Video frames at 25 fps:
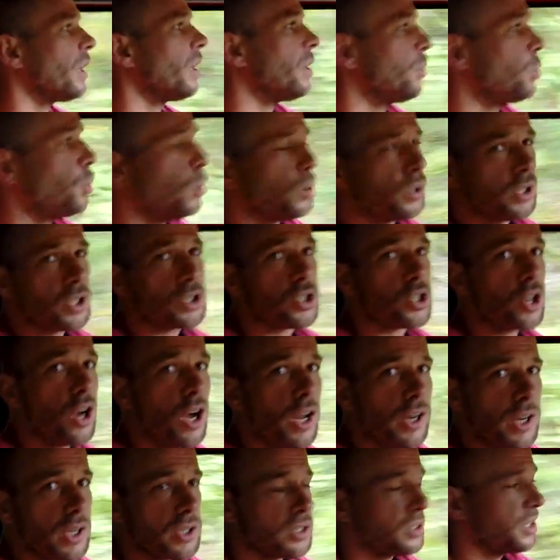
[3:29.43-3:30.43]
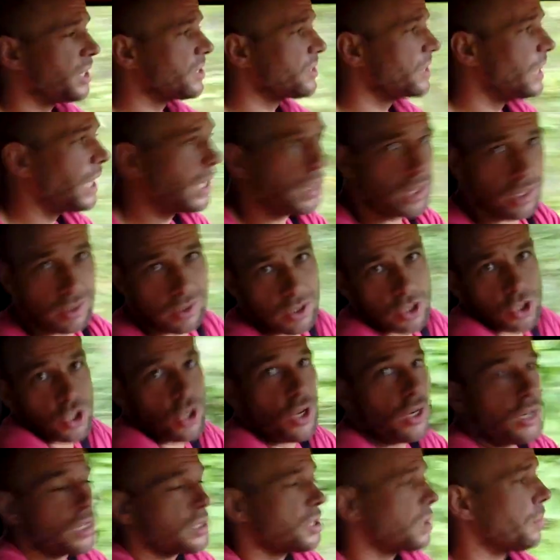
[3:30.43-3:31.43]
too dishonest. There's nothing
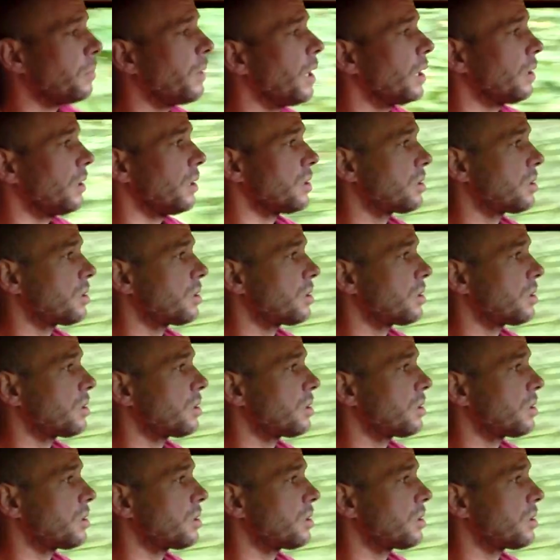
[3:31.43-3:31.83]
dishonest about this